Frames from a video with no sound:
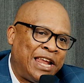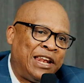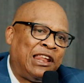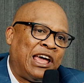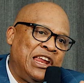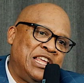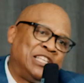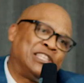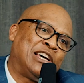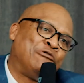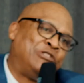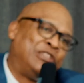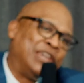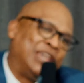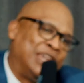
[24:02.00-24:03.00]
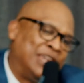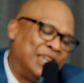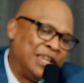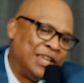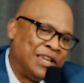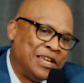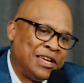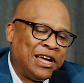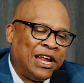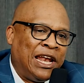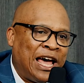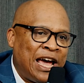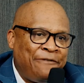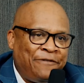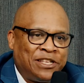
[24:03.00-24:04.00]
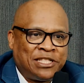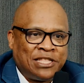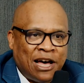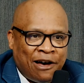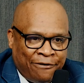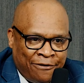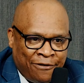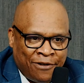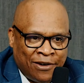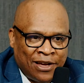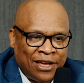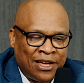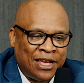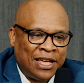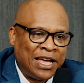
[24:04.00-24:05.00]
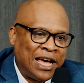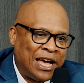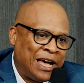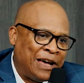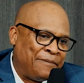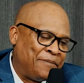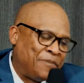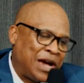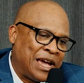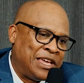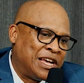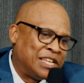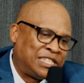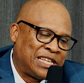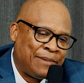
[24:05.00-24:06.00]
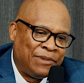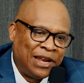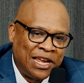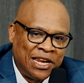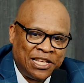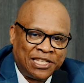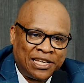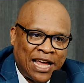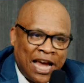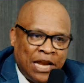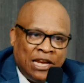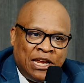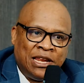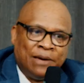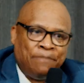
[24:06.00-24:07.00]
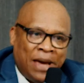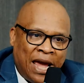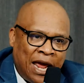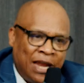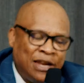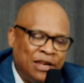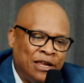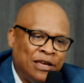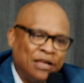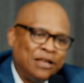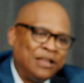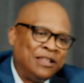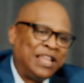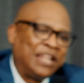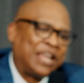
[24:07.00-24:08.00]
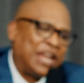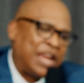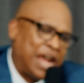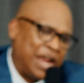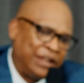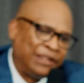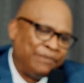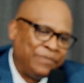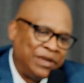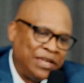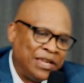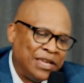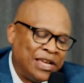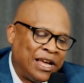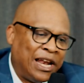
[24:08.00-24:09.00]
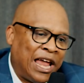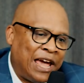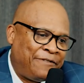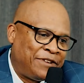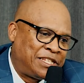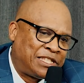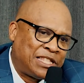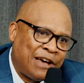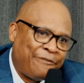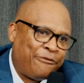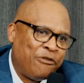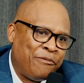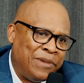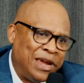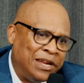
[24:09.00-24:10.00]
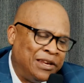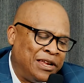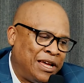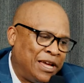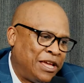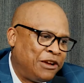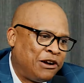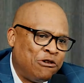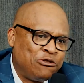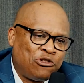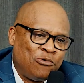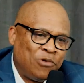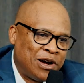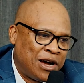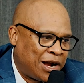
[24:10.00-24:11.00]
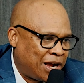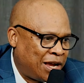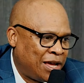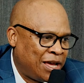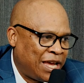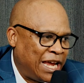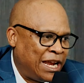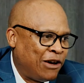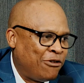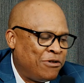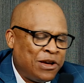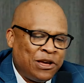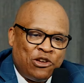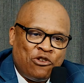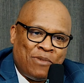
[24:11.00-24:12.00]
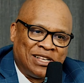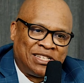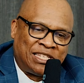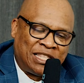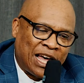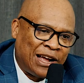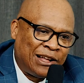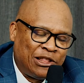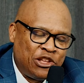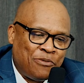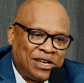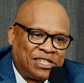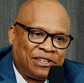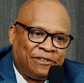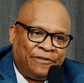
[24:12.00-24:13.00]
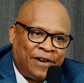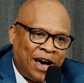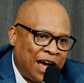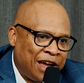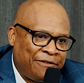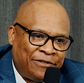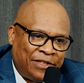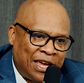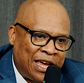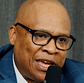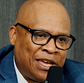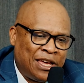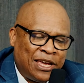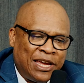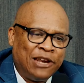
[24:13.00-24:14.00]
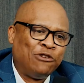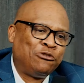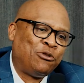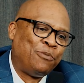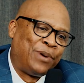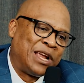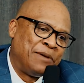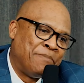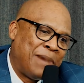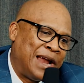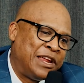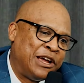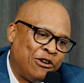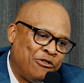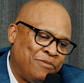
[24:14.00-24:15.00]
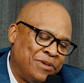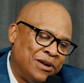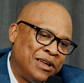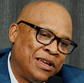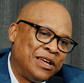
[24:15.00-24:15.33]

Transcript: And ladies out there, life is tough. Um, I hear some ladies said, I need a man that can handle me. Life is tough for men. You go to work, you know, you must struggle, you must survive there, you know, to bring money home.